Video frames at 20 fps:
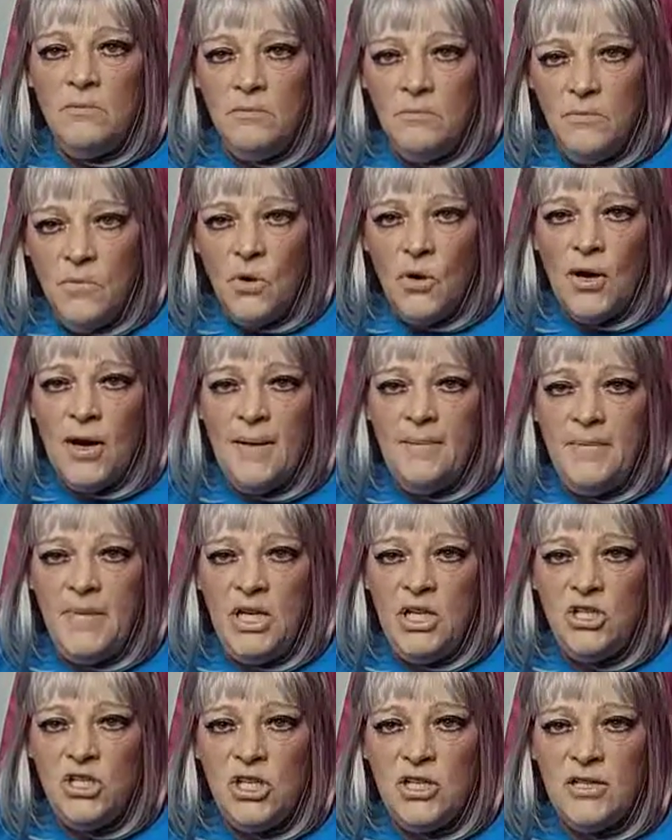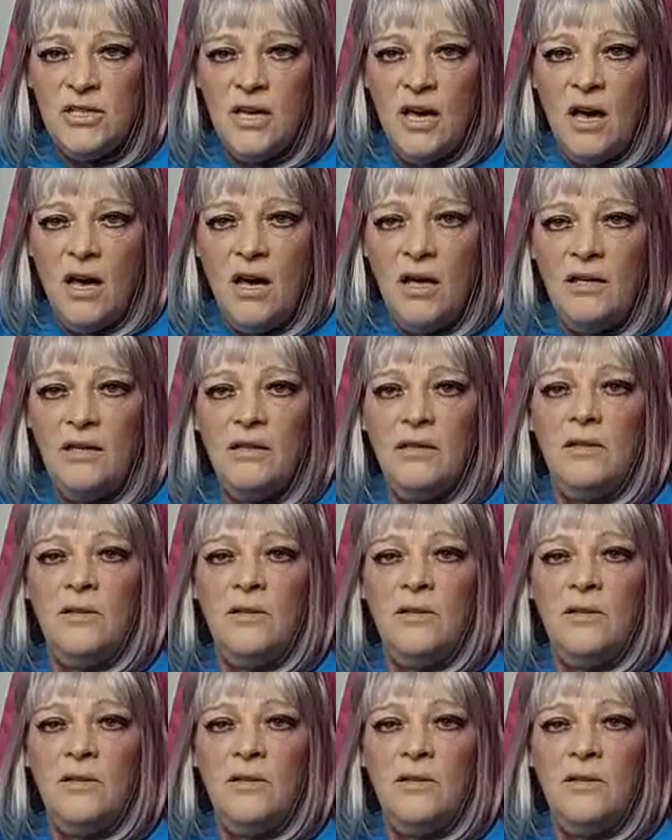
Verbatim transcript: more amnesia is gone.